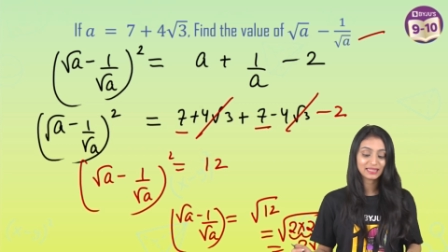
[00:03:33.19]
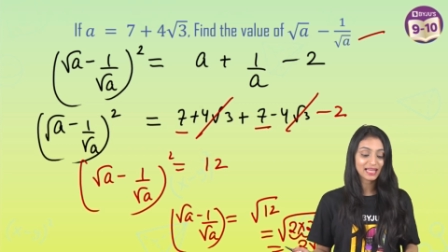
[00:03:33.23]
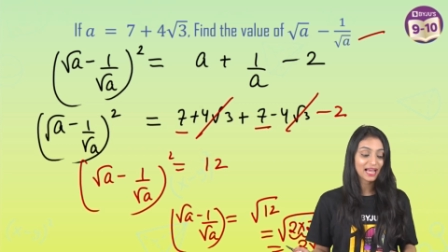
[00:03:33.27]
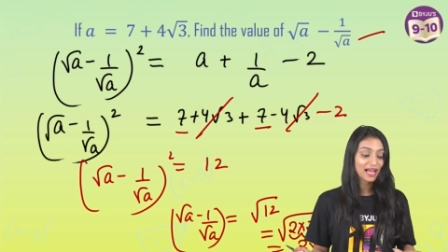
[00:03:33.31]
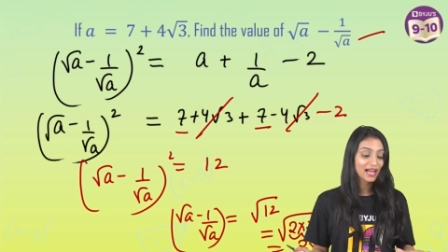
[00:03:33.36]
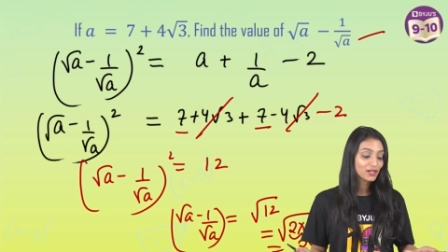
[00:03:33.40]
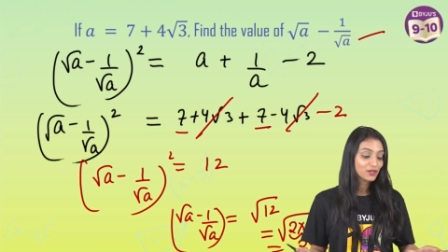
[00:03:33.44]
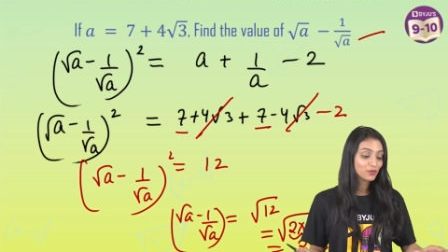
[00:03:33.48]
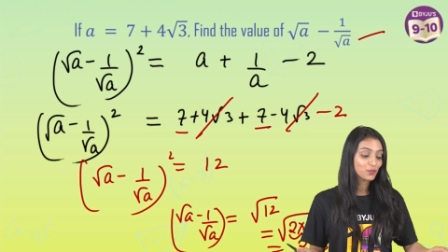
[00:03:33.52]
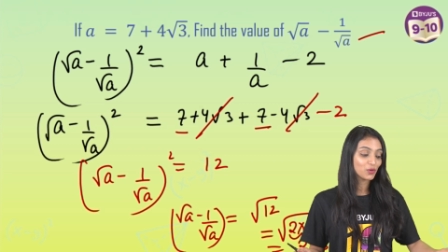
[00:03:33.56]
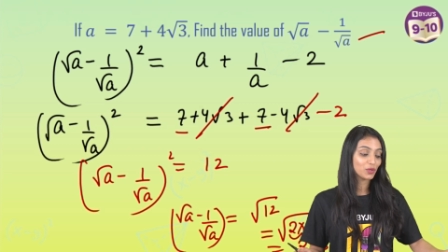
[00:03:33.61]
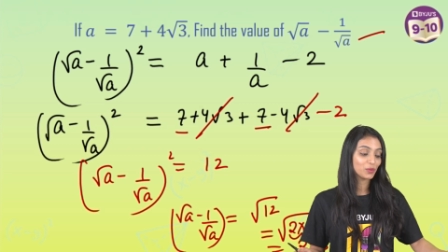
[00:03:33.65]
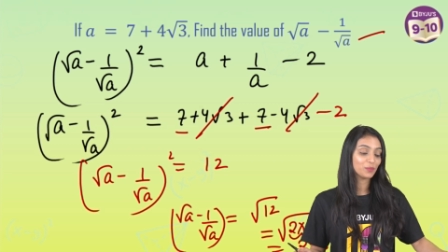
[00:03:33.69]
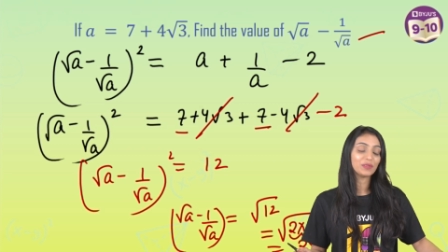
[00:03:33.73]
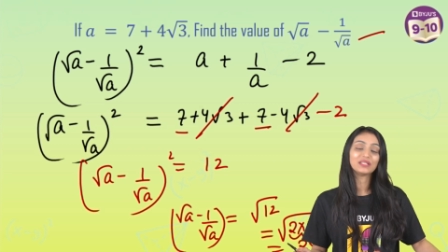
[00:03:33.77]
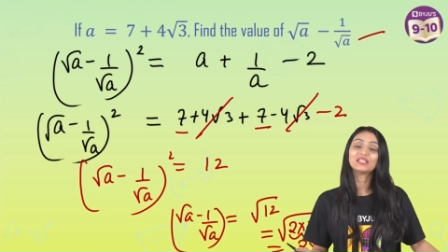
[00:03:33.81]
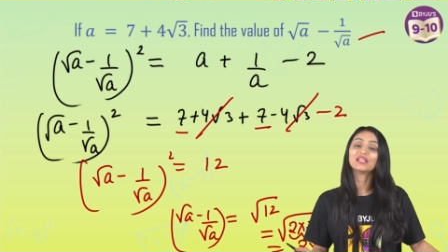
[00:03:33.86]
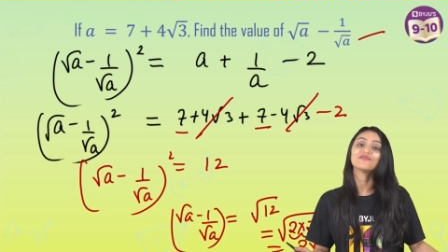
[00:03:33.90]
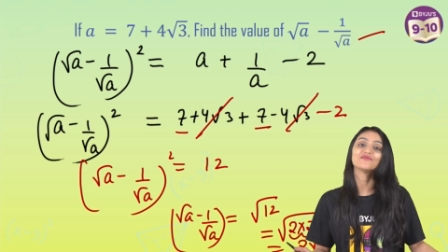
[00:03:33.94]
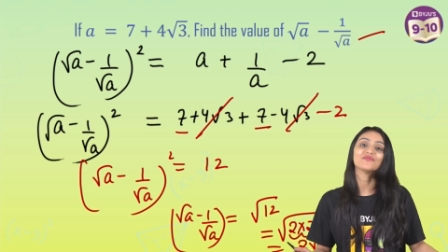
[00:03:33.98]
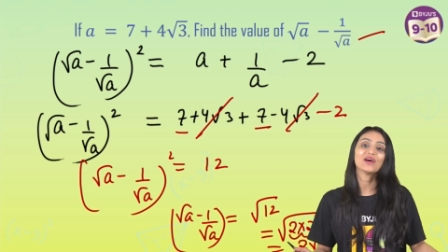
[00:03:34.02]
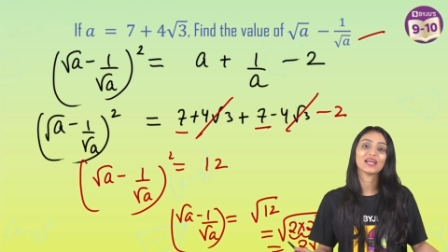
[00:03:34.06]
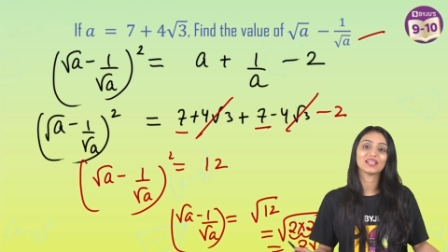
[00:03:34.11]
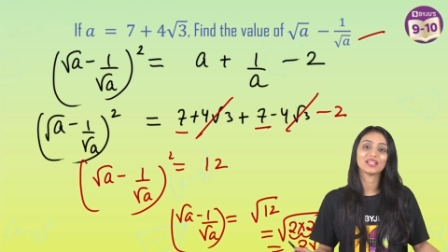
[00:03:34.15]
That would be
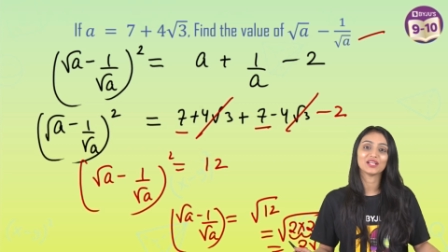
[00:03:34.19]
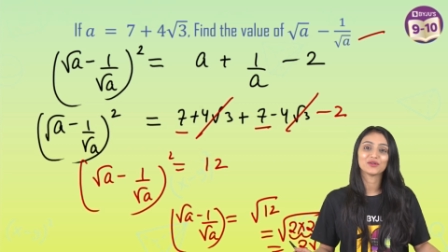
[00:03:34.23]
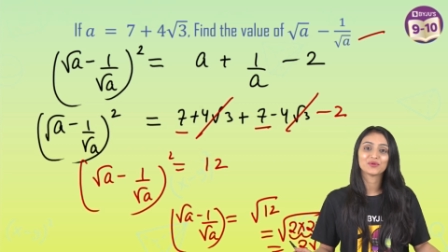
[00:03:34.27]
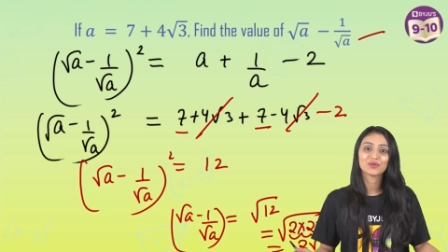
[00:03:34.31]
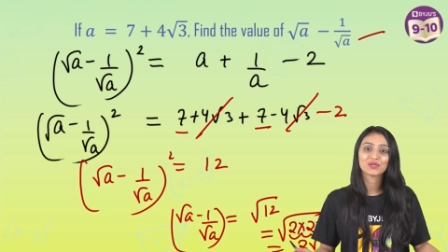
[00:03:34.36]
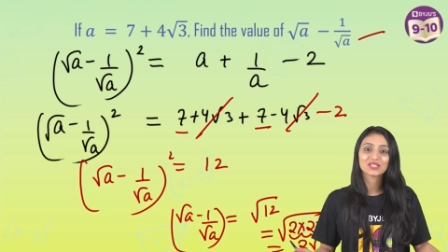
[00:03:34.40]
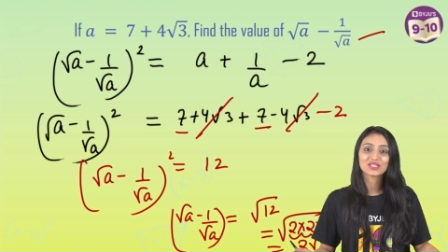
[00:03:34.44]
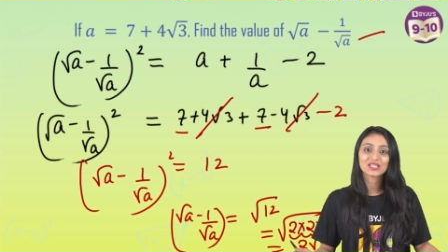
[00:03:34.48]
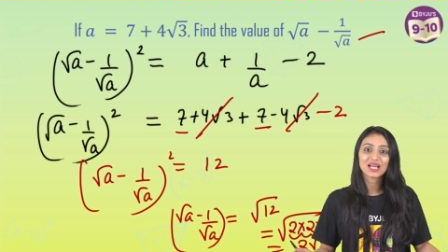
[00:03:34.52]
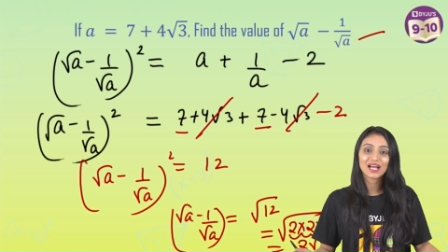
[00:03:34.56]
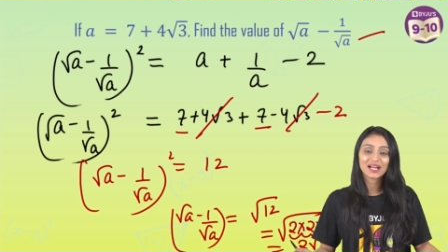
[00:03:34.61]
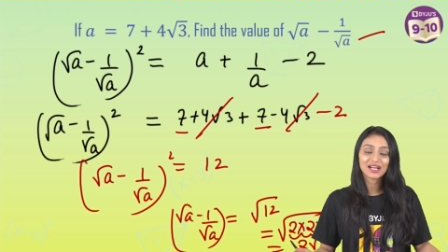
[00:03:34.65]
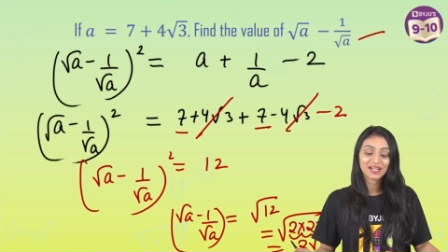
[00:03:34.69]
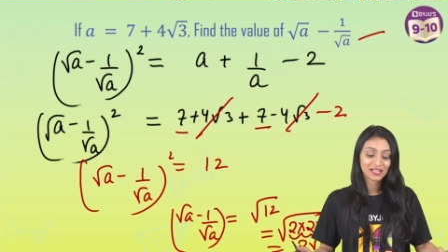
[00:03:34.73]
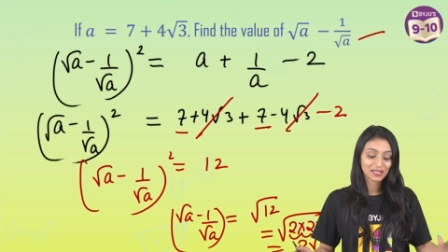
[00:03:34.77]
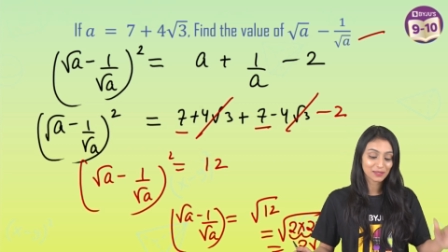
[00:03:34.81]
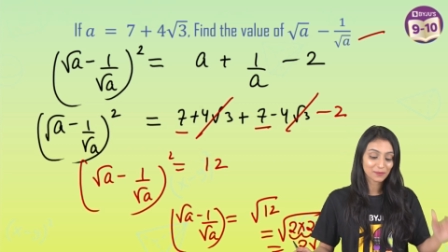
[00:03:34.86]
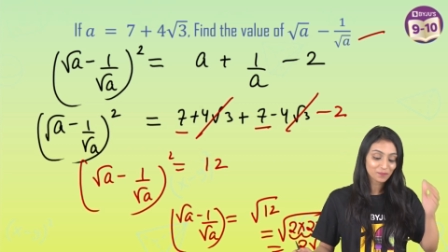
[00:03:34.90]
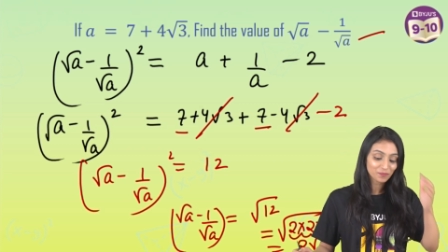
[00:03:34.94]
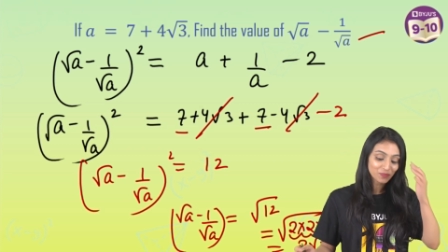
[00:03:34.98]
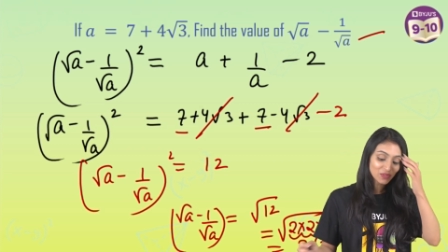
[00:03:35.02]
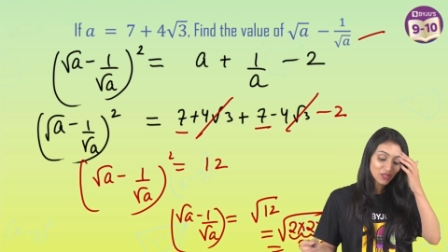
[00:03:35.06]
the final result.